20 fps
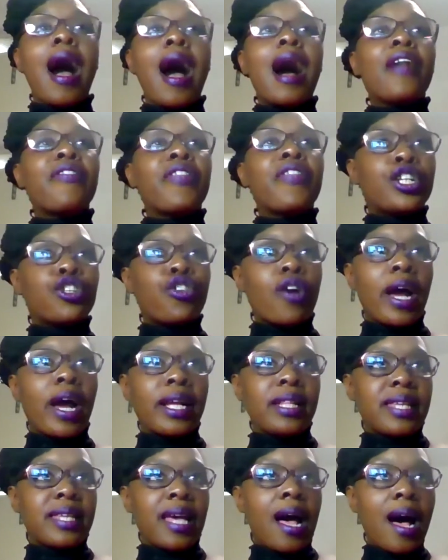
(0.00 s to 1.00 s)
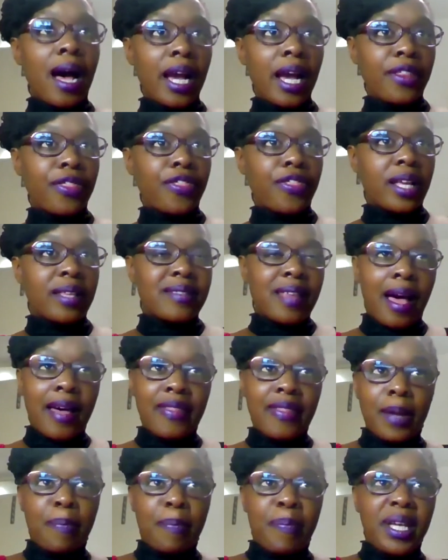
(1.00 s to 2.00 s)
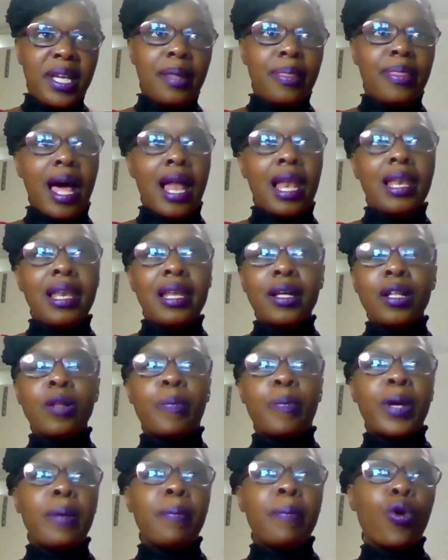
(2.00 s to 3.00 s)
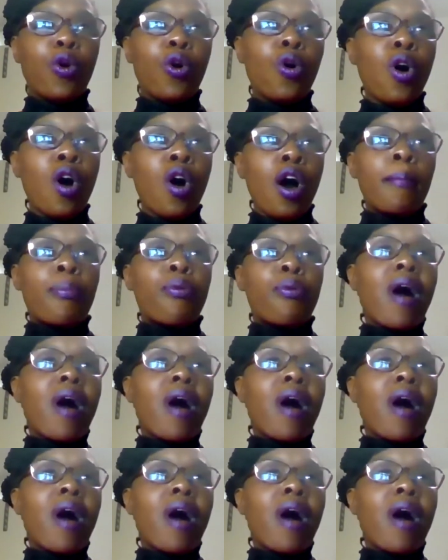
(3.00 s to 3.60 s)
Are they trying to hide things? Are they being that little bit more